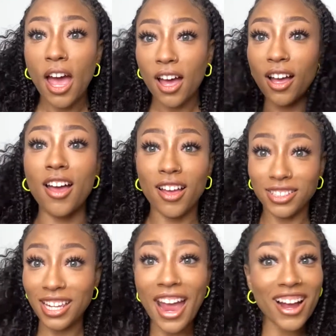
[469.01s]

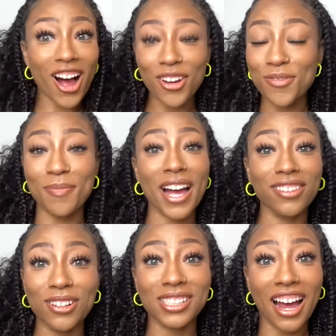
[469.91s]
take off my
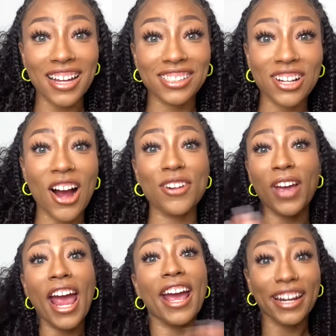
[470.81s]
little tie scarf,
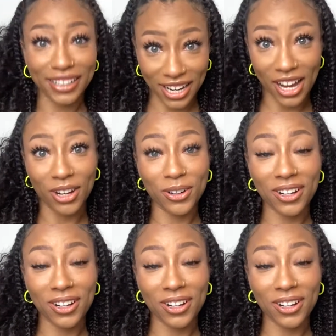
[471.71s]
and go.